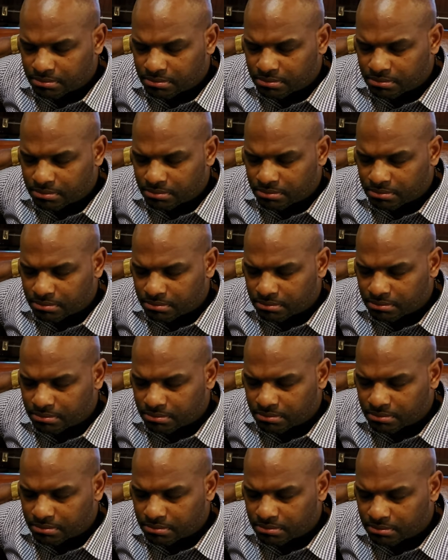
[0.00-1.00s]

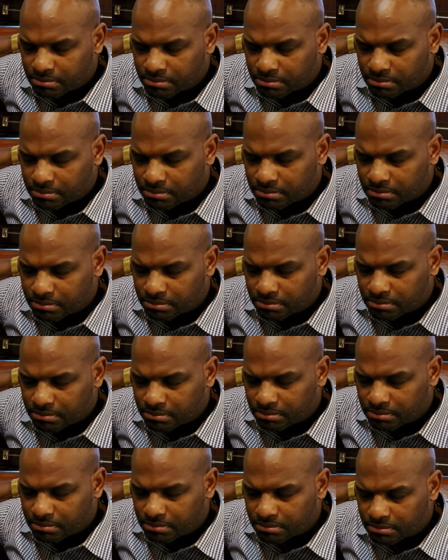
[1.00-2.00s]

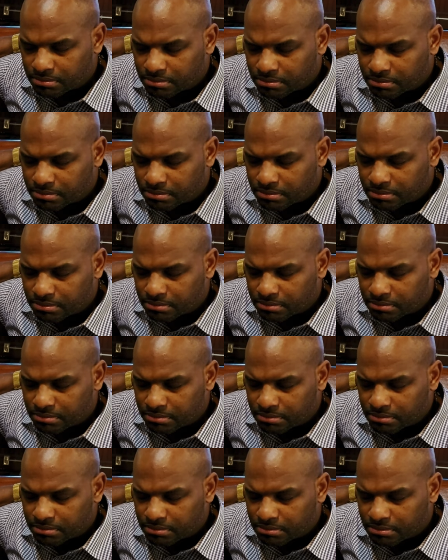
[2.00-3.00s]

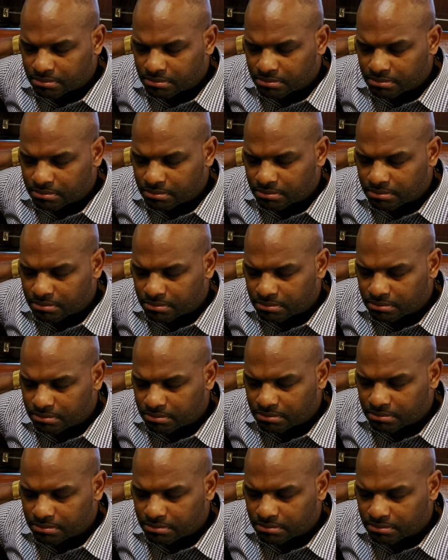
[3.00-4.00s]

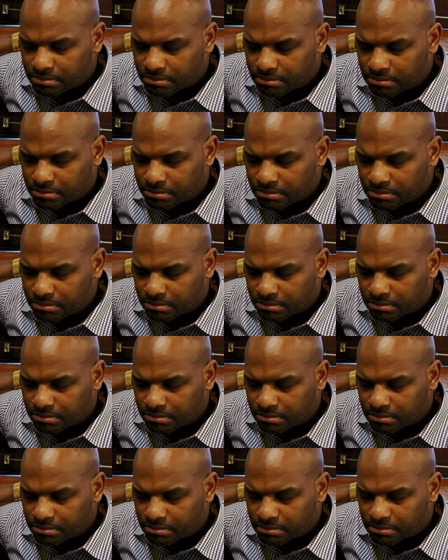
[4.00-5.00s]

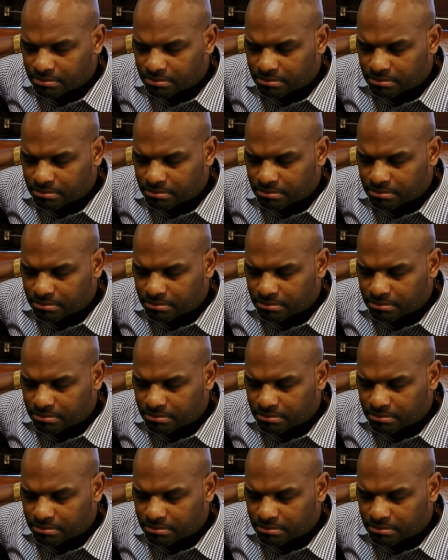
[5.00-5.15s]
No words are spoken by the person on screen.